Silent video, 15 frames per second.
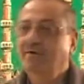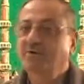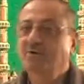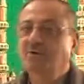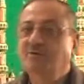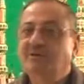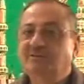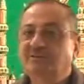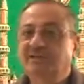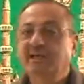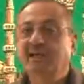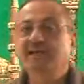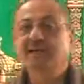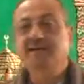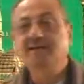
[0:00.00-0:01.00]
you will see
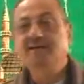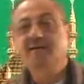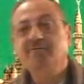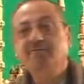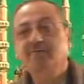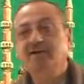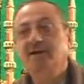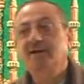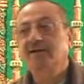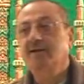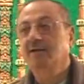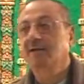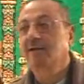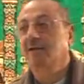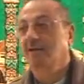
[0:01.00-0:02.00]
an
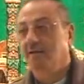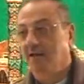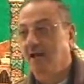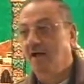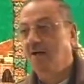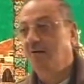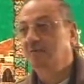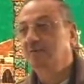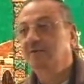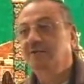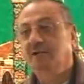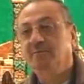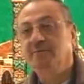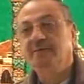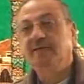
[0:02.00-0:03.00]
indefinite noun
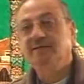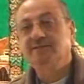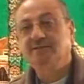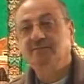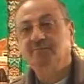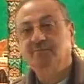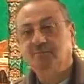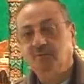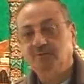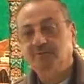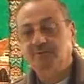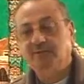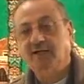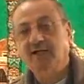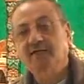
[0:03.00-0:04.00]
coming as a
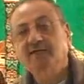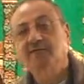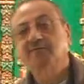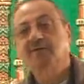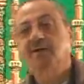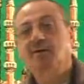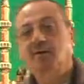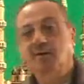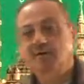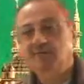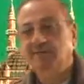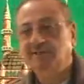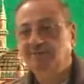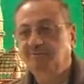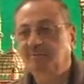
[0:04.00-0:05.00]
mubtada, it will
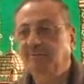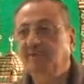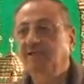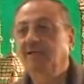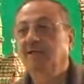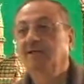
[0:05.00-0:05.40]
always be,